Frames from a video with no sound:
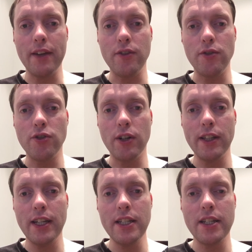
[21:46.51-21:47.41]
if you
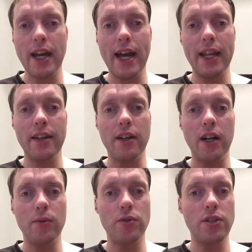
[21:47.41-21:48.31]
enjoyed this, and
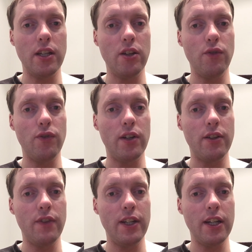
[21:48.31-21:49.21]
I will see you for
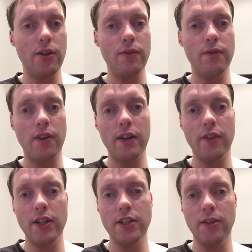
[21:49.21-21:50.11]
another video very,
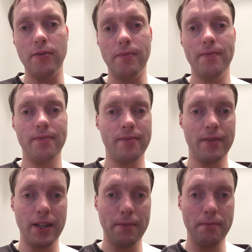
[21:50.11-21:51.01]
very soon.
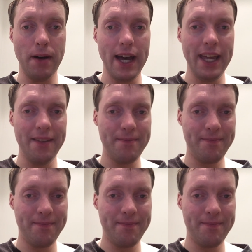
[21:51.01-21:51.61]
Bye.